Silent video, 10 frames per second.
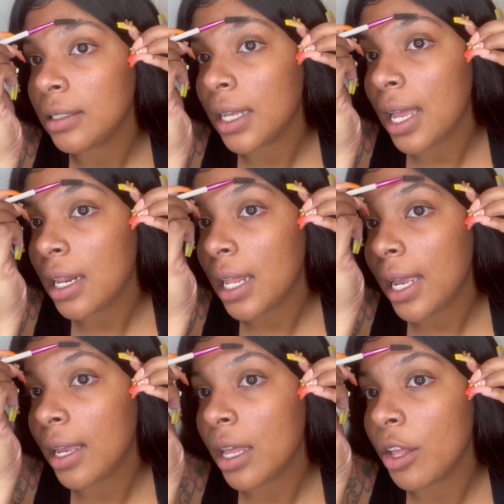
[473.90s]
kind of
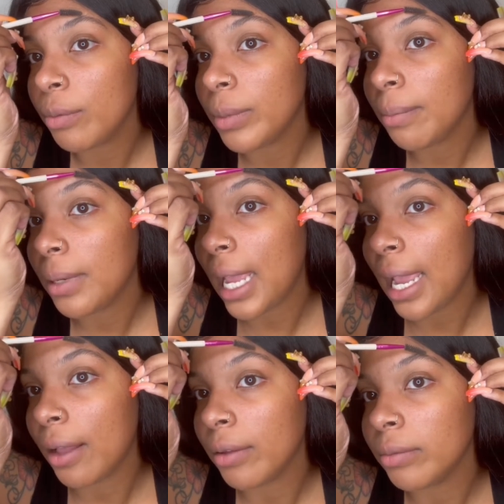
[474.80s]
like comb them
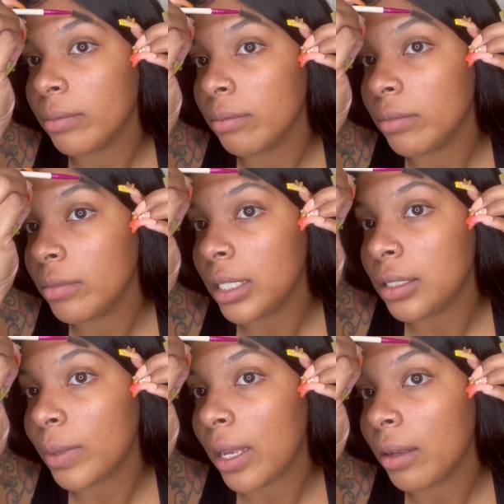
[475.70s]
down this
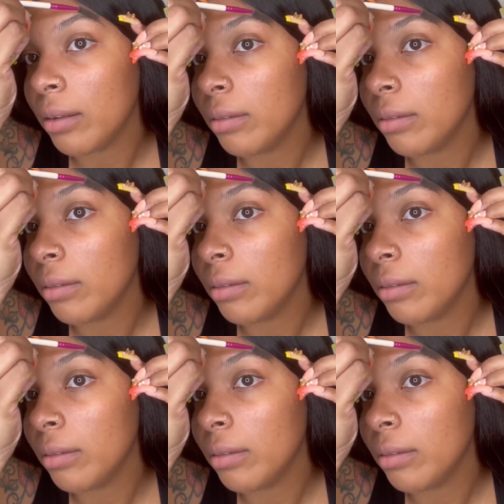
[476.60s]
way.